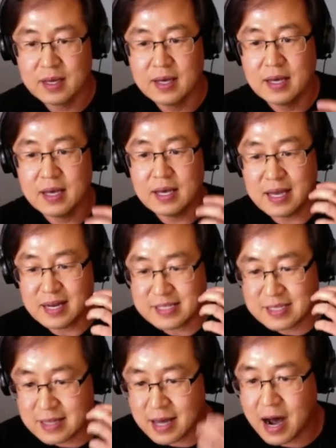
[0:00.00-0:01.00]
It is
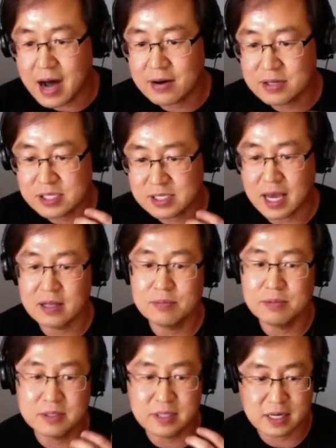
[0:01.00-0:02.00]
not a
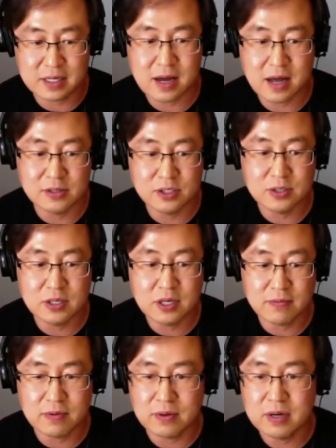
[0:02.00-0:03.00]
scalable technology to
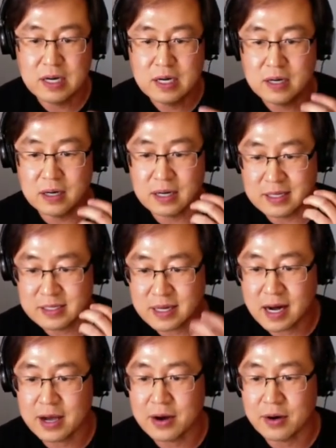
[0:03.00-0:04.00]
cover an
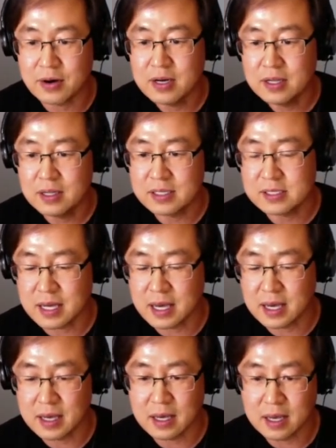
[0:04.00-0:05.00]
entire, let's
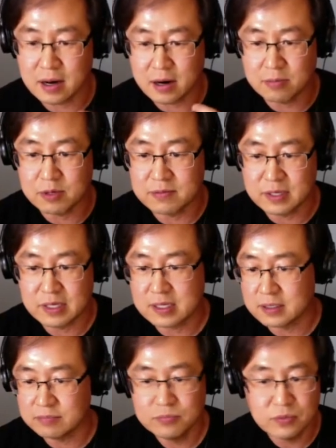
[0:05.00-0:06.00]
say, an armored
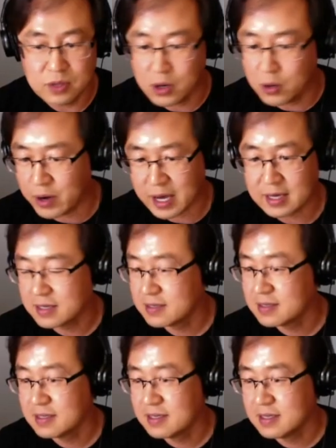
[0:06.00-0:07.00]
vehicle. No way.
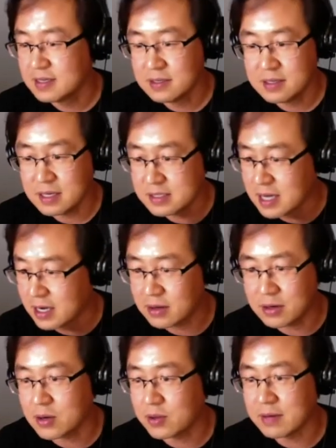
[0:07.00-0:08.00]
It's not going to
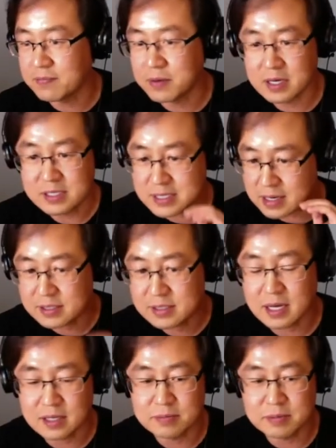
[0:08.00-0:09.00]
go that far. It's not a
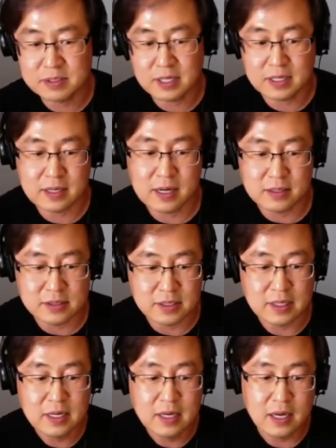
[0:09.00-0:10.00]
scalable technology.
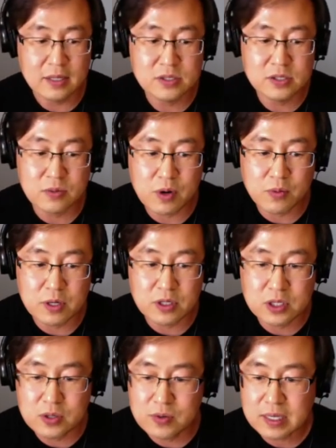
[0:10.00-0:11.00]
And so what we're
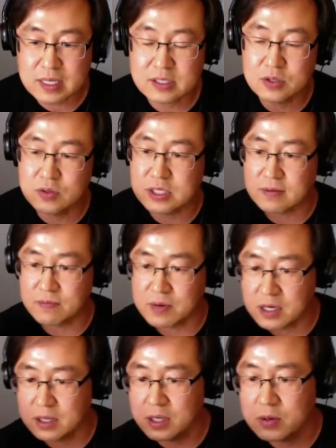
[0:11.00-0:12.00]
doing is using
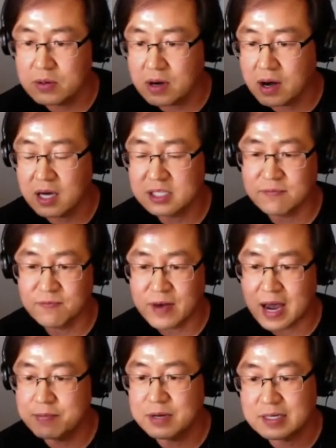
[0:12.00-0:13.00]
very low-cost
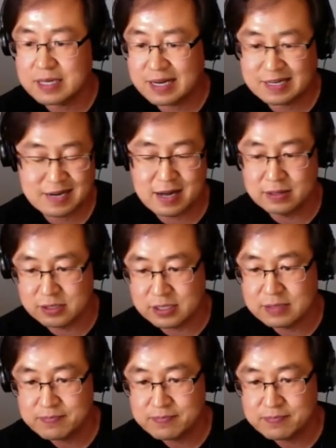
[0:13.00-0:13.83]
fabric technology,